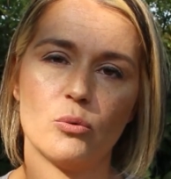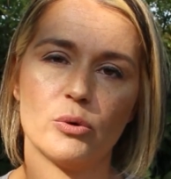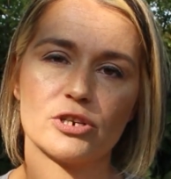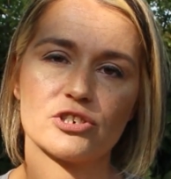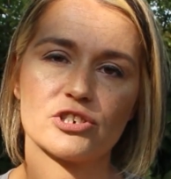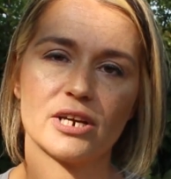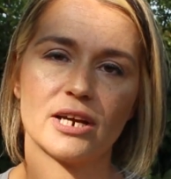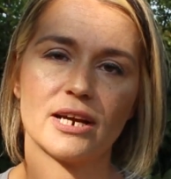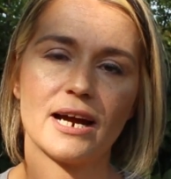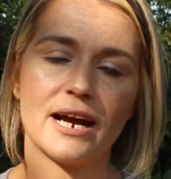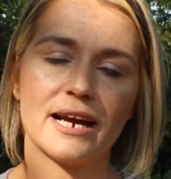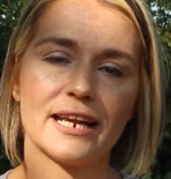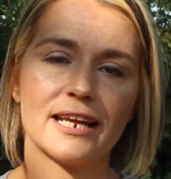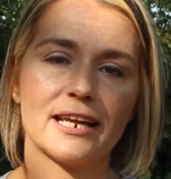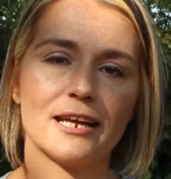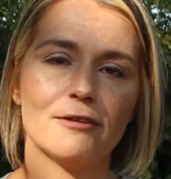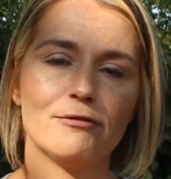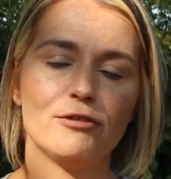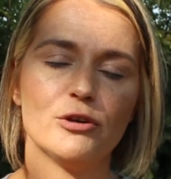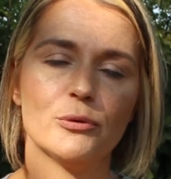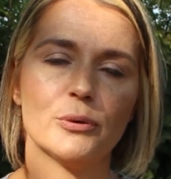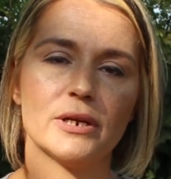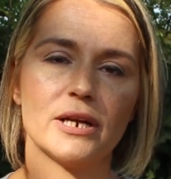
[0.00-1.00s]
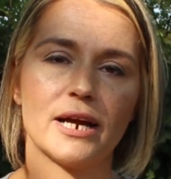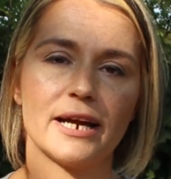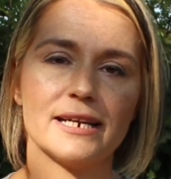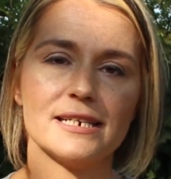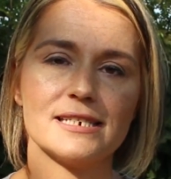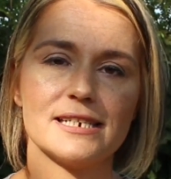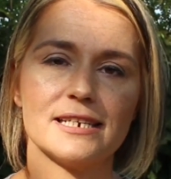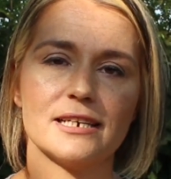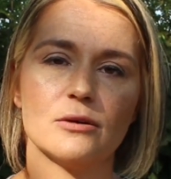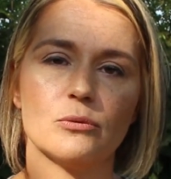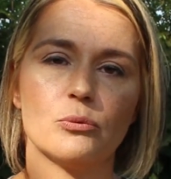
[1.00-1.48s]
which can kind of give you an
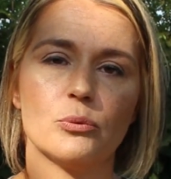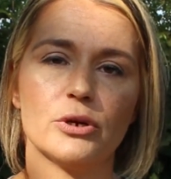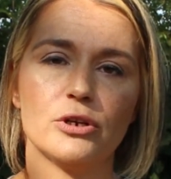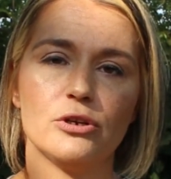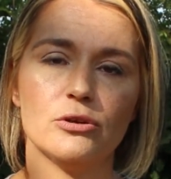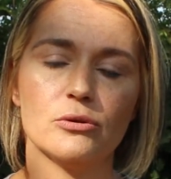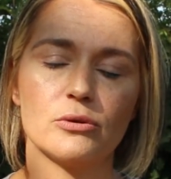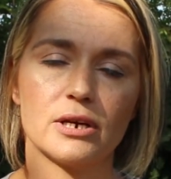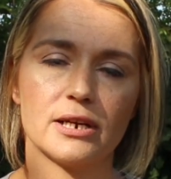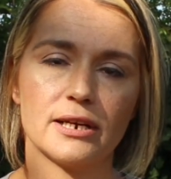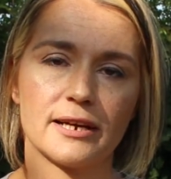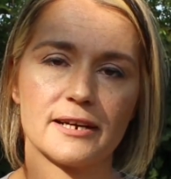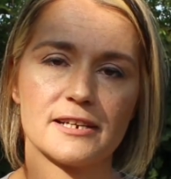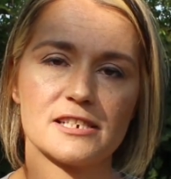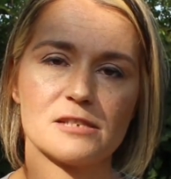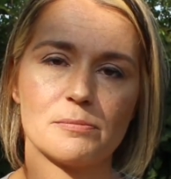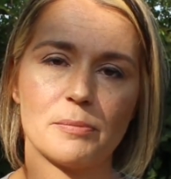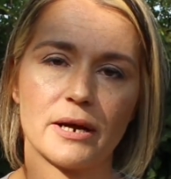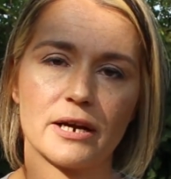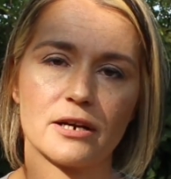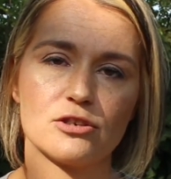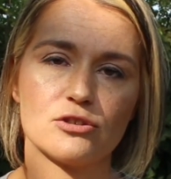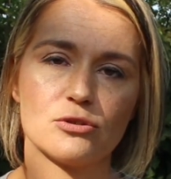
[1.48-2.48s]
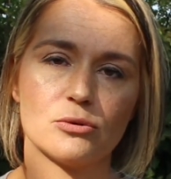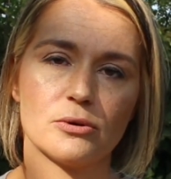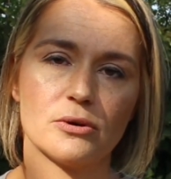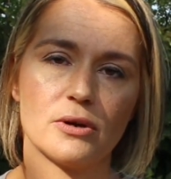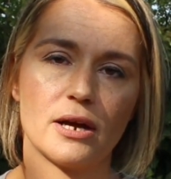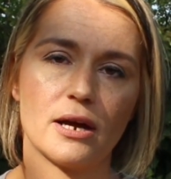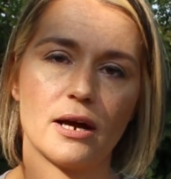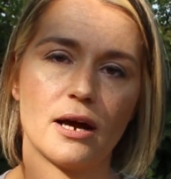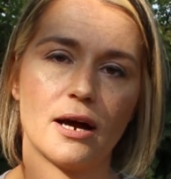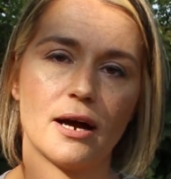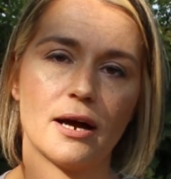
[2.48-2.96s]
idea when you can expect to
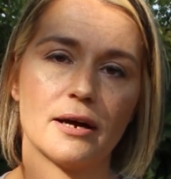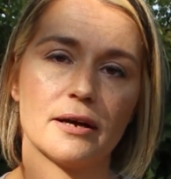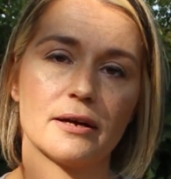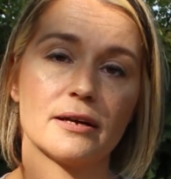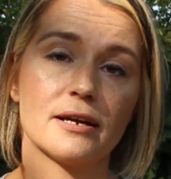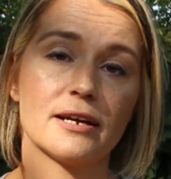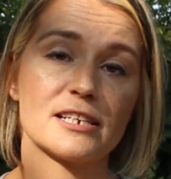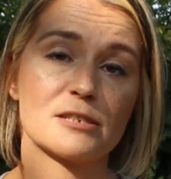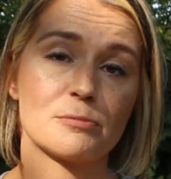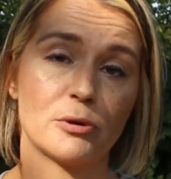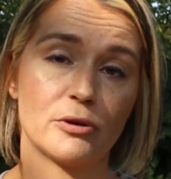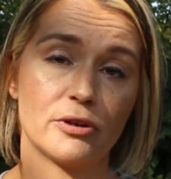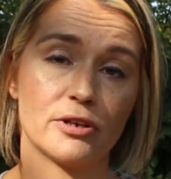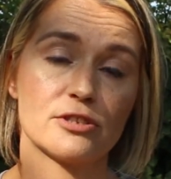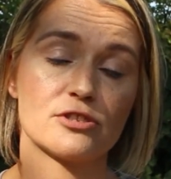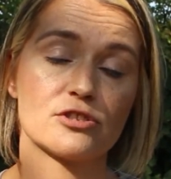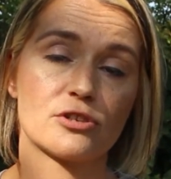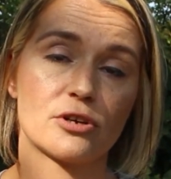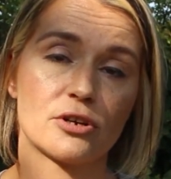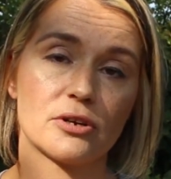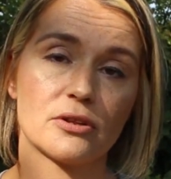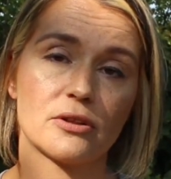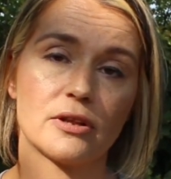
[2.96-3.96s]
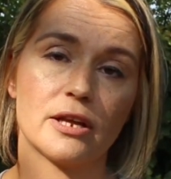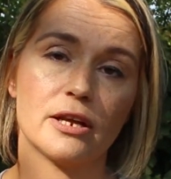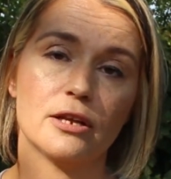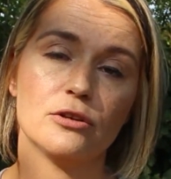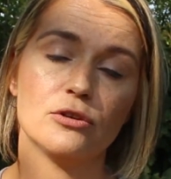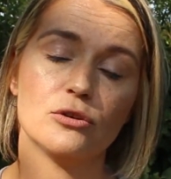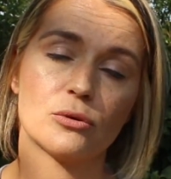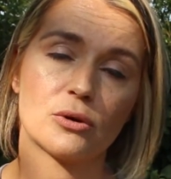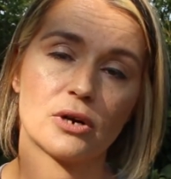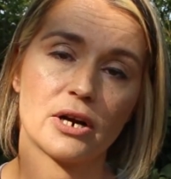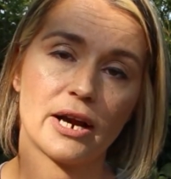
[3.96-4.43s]
experience dearth
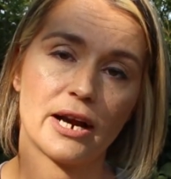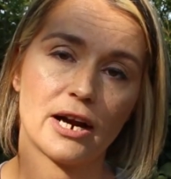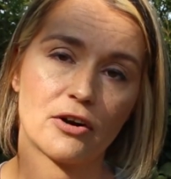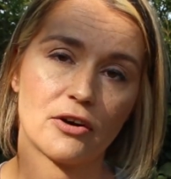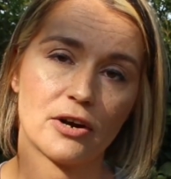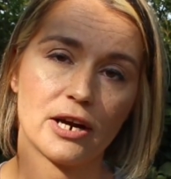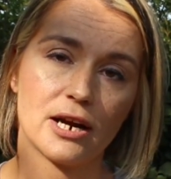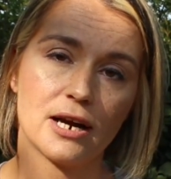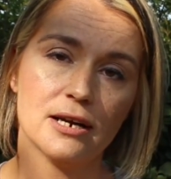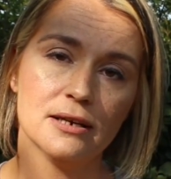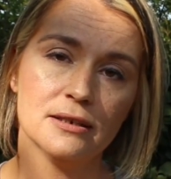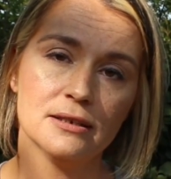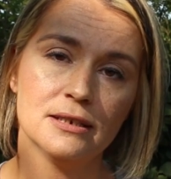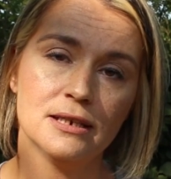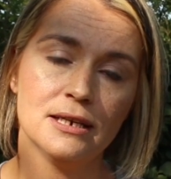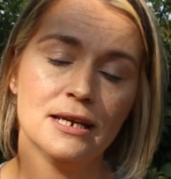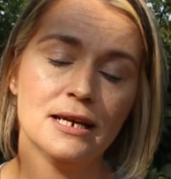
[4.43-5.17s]
in your area.